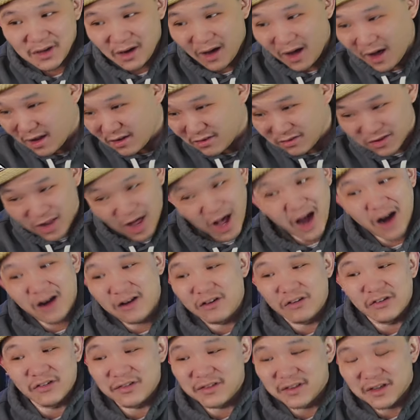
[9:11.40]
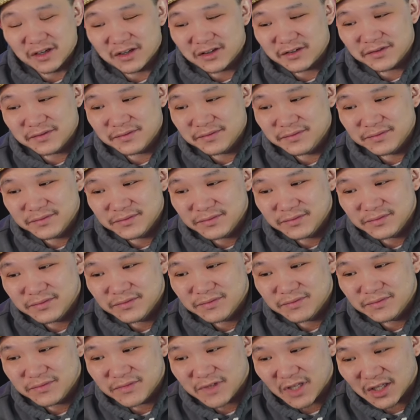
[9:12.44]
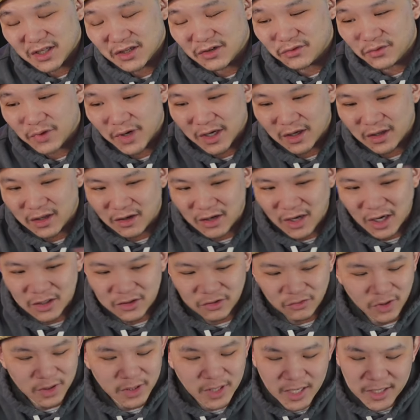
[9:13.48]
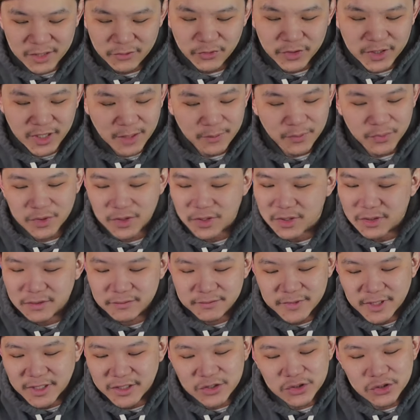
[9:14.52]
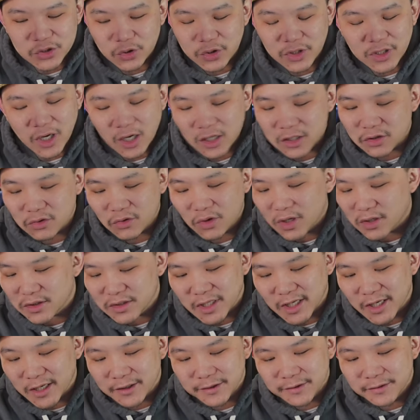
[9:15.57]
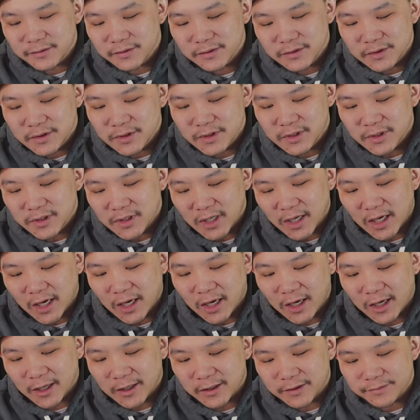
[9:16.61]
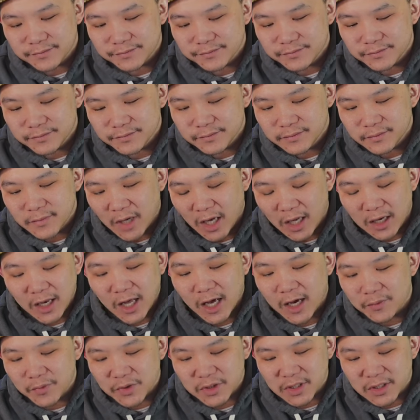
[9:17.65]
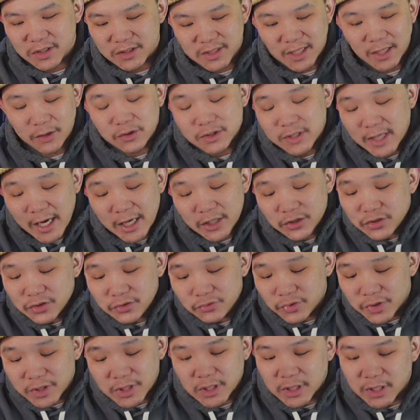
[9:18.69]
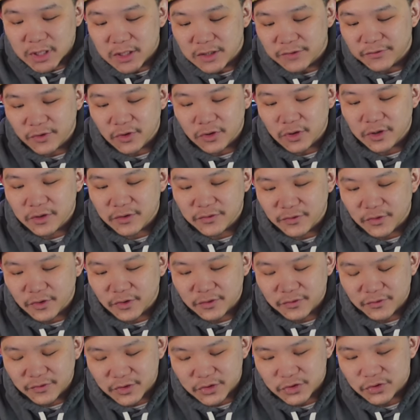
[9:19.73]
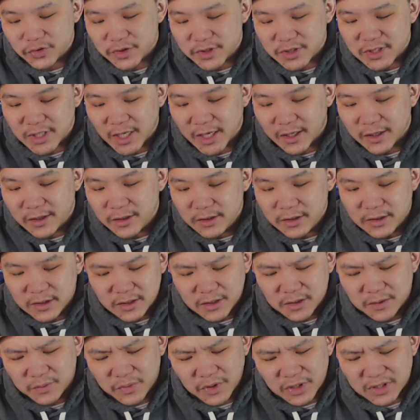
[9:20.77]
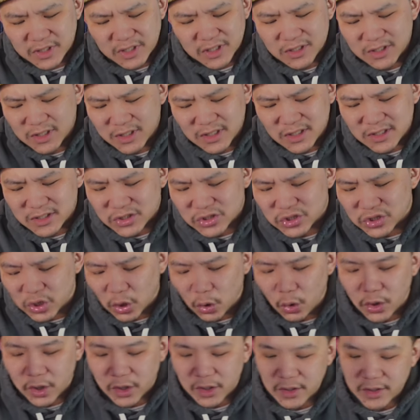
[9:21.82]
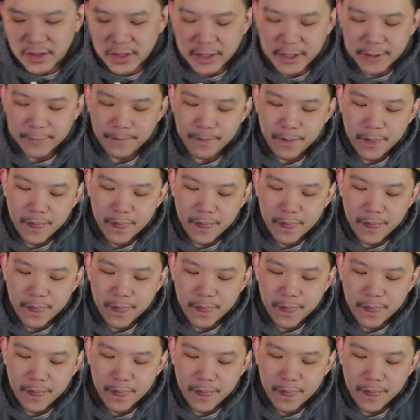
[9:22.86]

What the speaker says: A lot earthier than the regular Undercrown. I remember enjoying Undercrown 10 a lot because that was actually really good for Jewish Day. But this thing is so earthy.